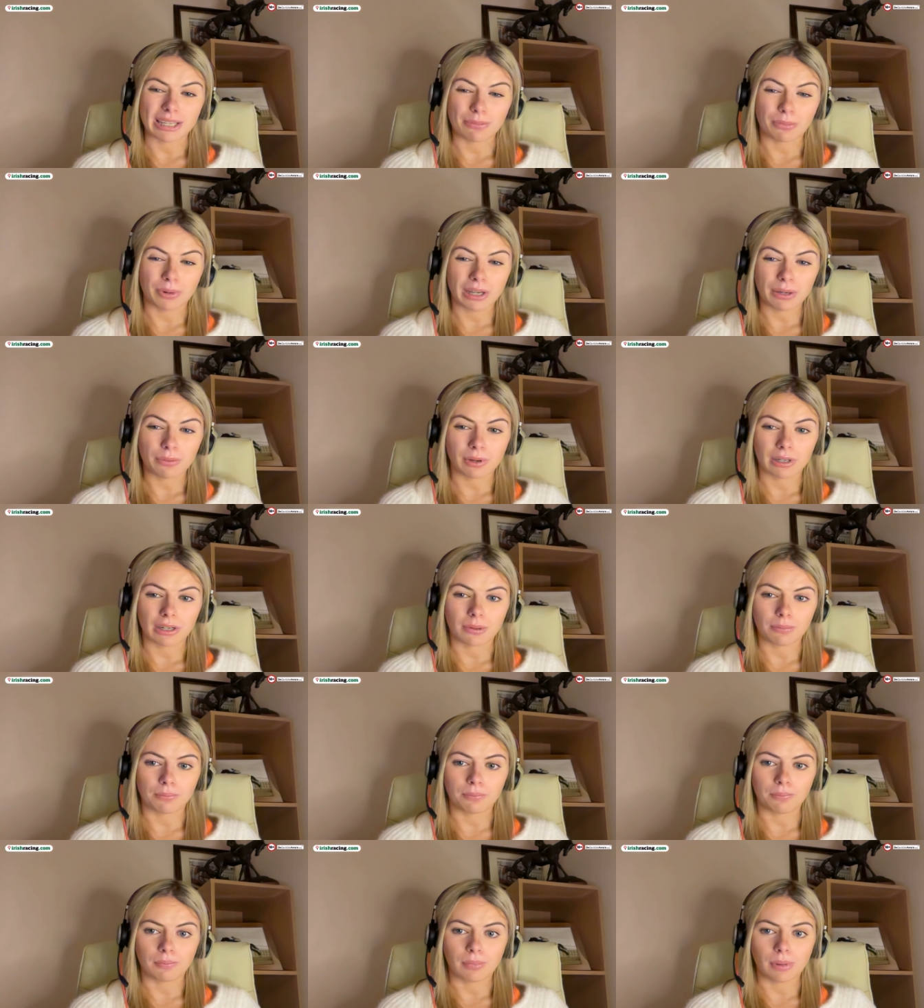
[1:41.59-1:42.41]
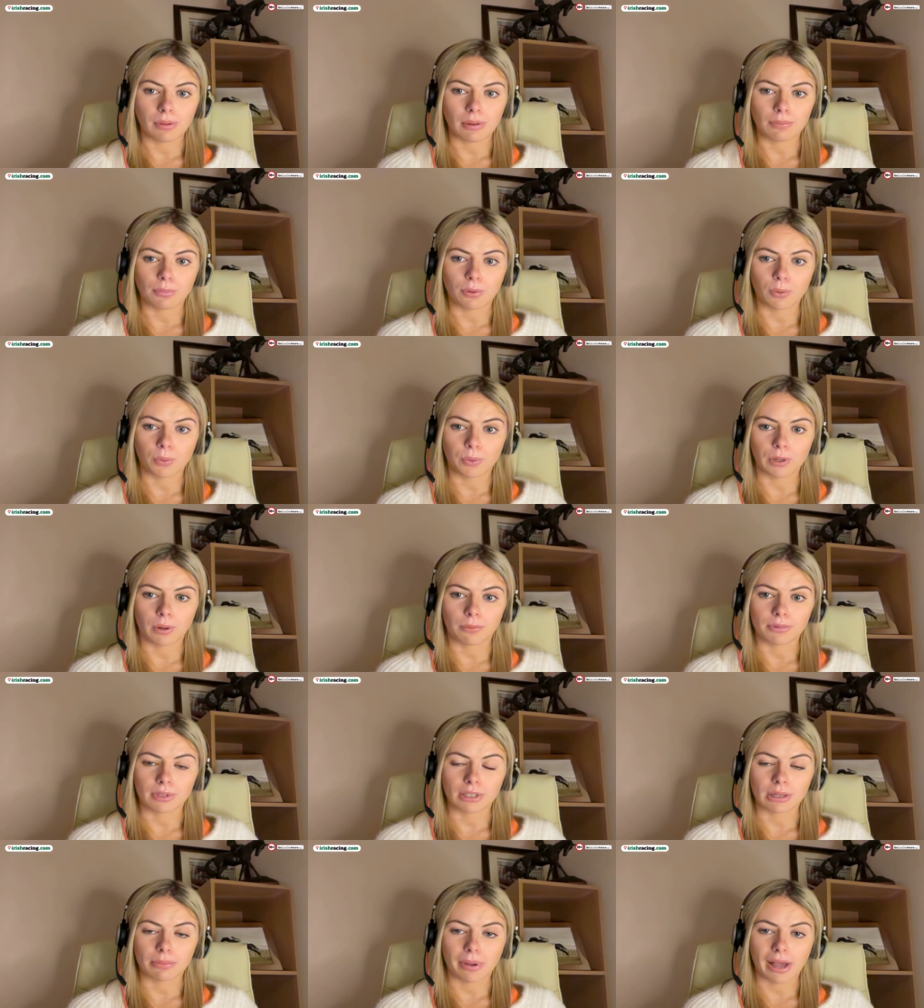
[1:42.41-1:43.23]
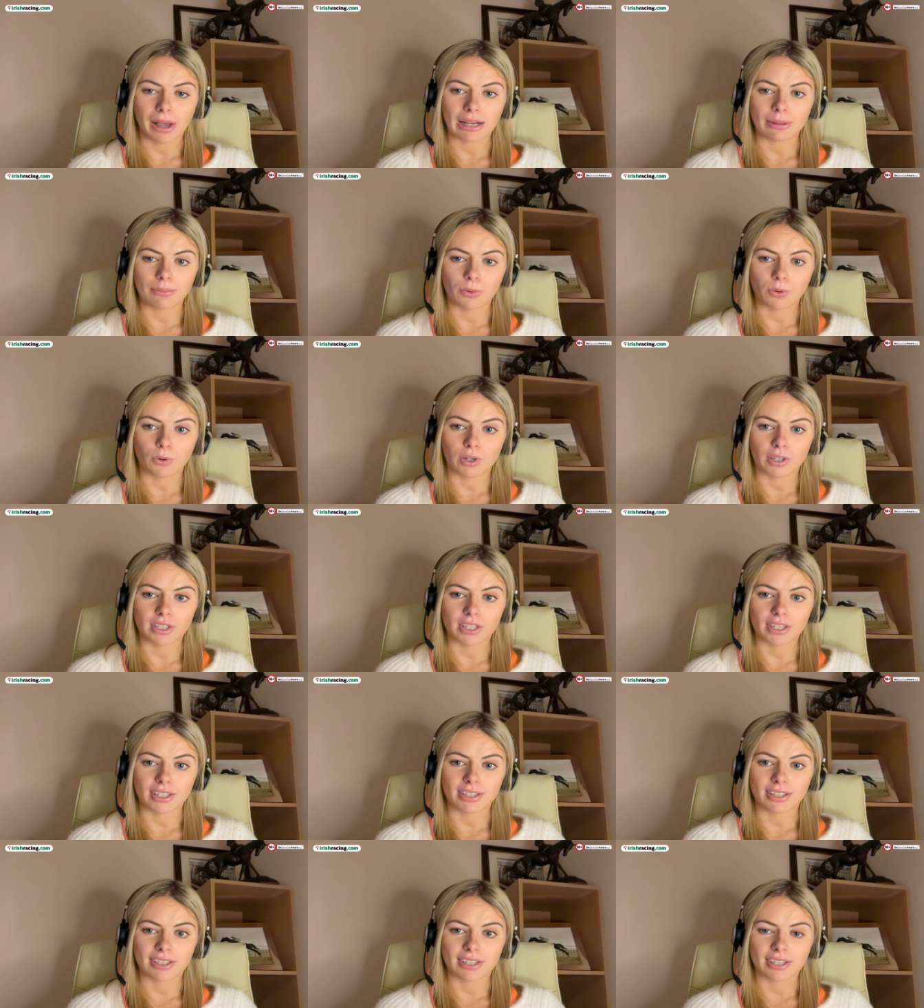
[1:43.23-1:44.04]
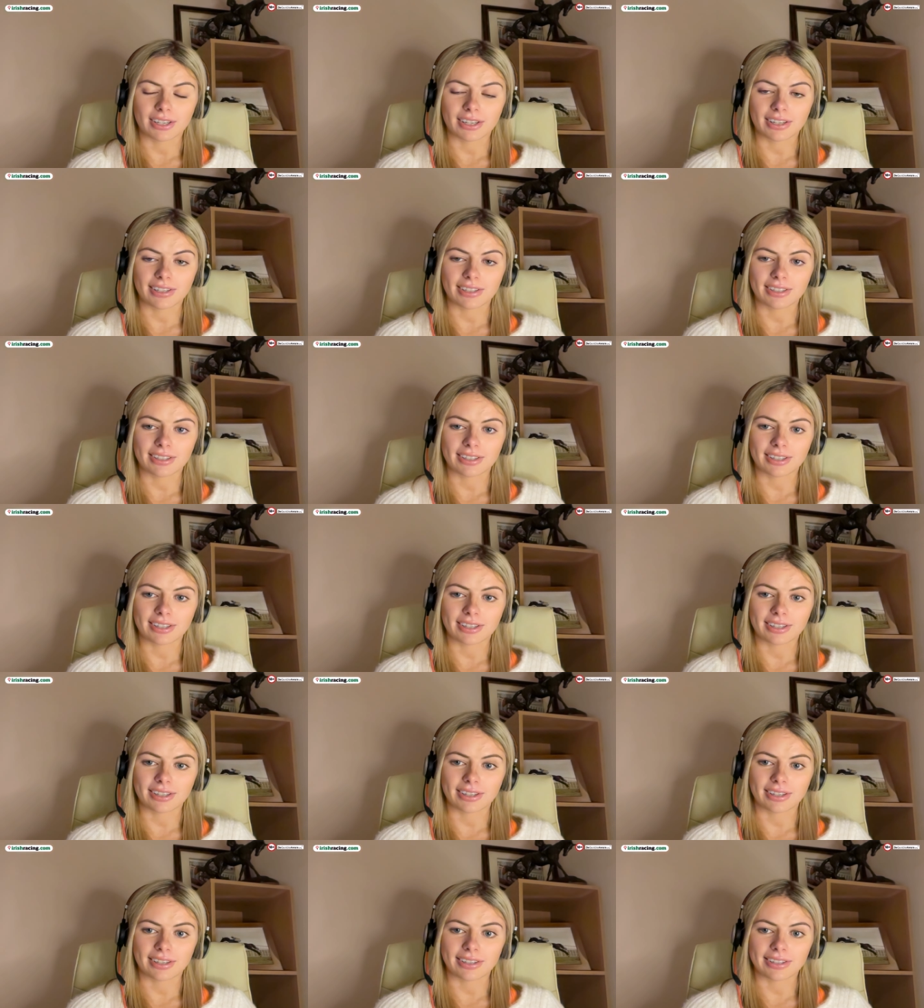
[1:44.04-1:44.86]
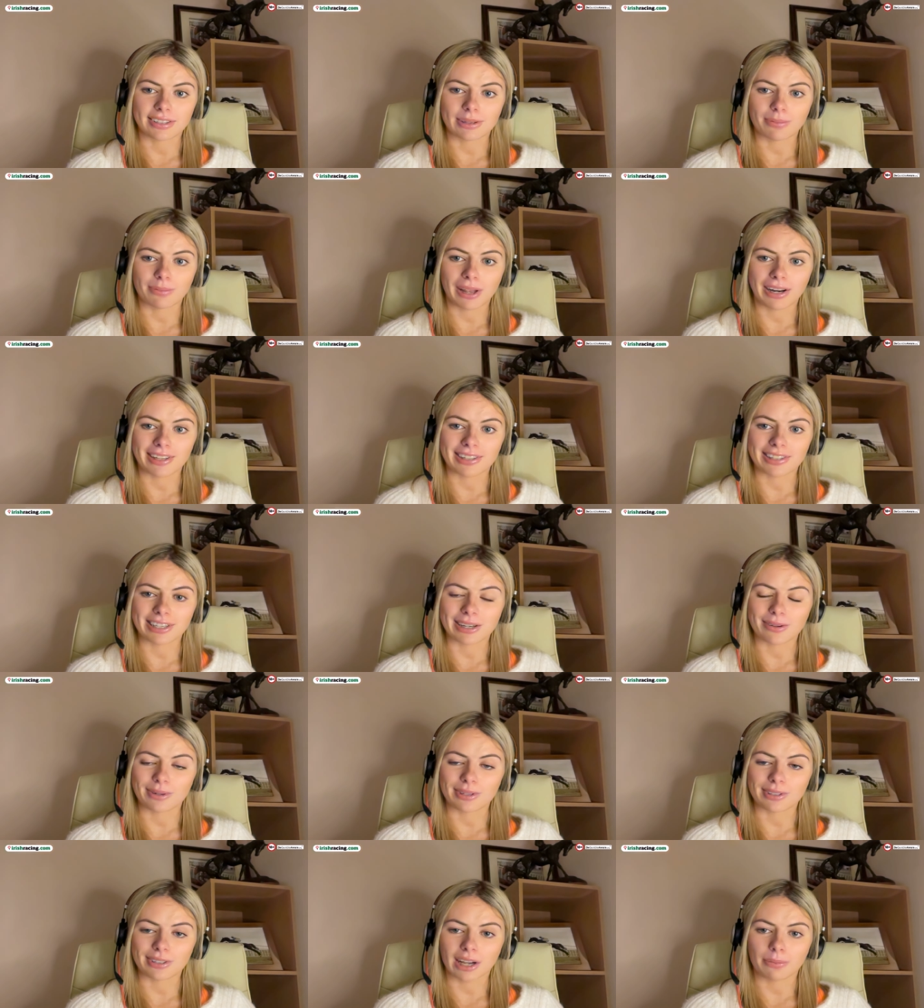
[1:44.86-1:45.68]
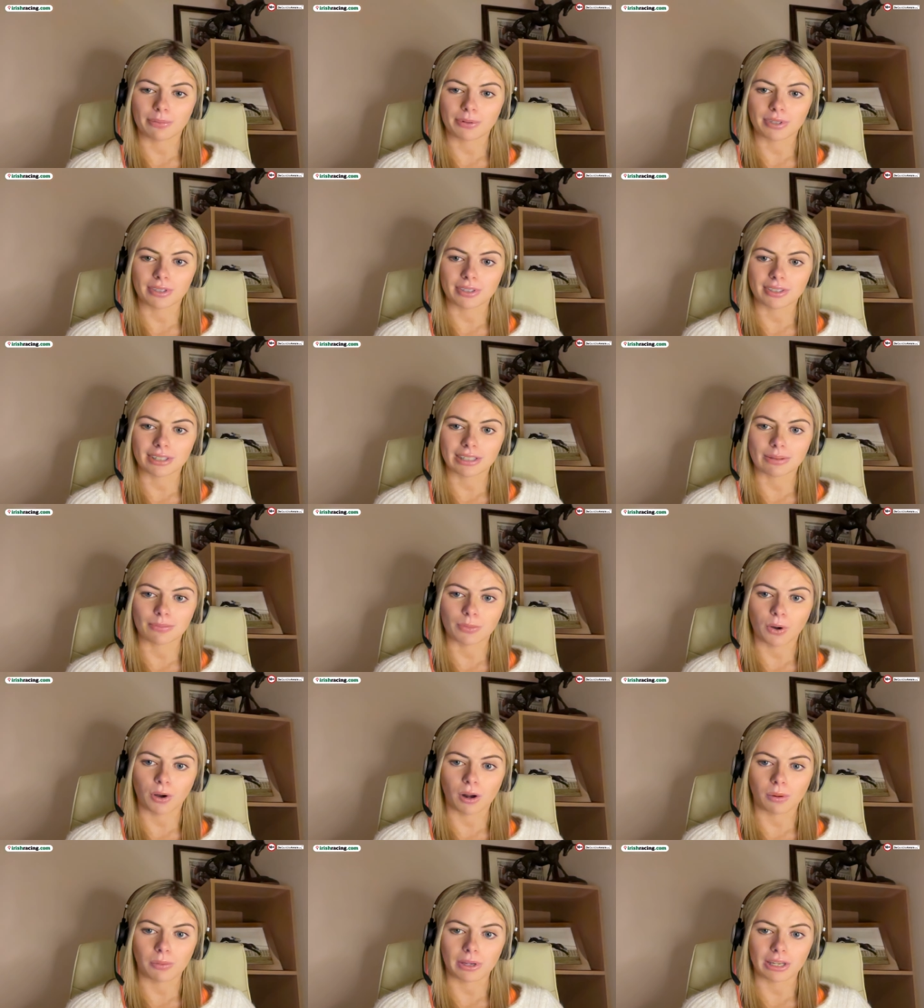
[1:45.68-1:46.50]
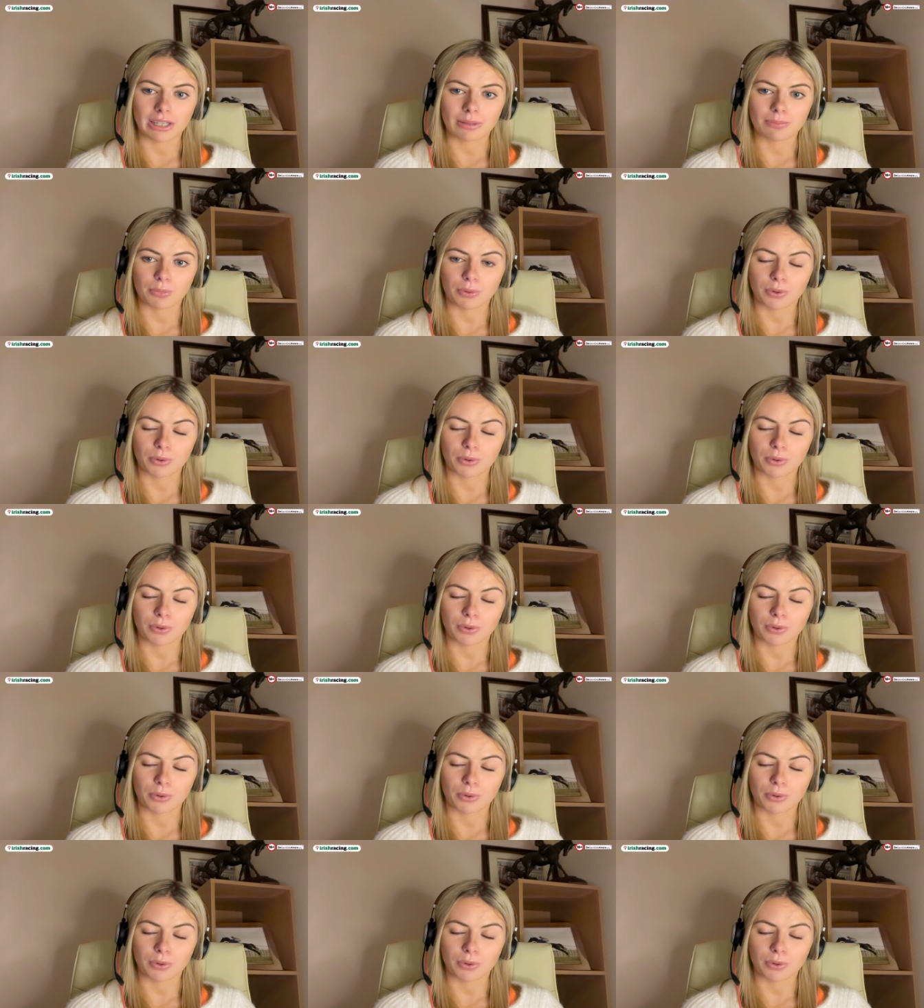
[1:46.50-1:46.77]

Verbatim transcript: He might want to maybe put one up to the Ballymore just to, to, to balance out his options a small bit.